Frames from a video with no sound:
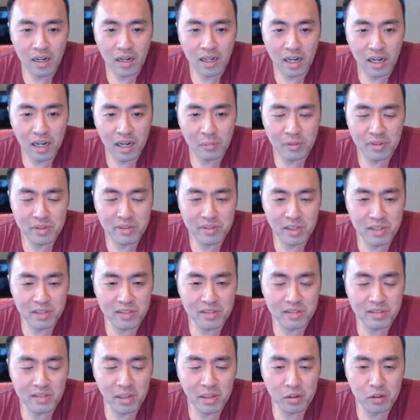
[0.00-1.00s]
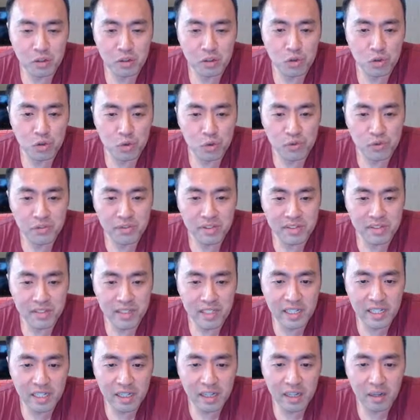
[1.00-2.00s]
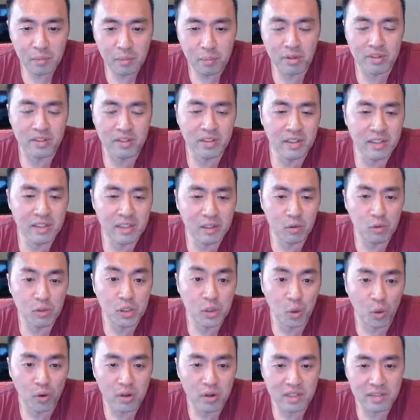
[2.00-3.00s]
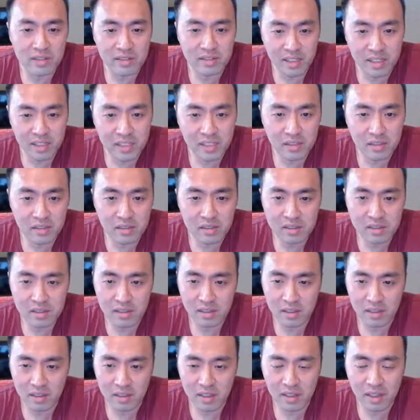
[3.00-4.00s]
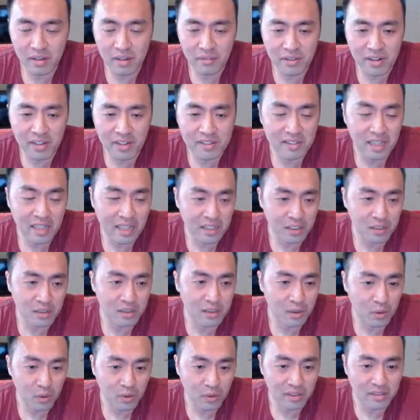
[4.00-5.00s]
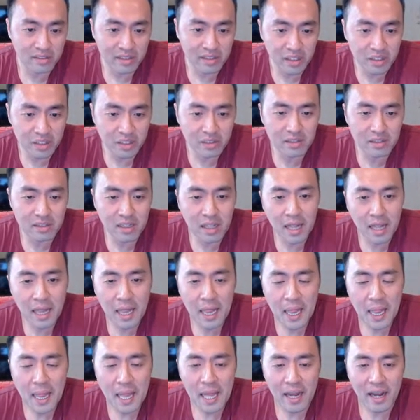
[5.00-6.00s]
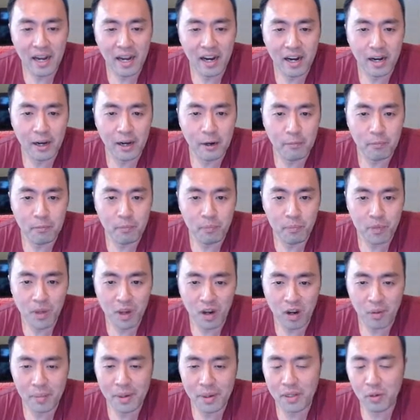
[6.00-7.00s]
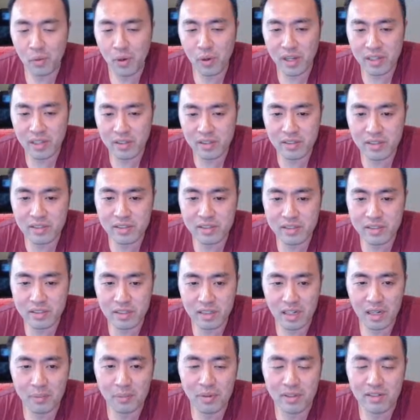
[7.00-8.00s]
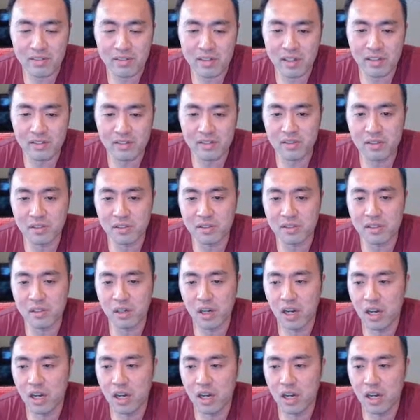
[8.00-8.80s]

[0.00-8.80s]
IP Intelligence tells you who's visiting, particularly which organization, if it is actually an organization. Oh, by the way, this IP Intelligence,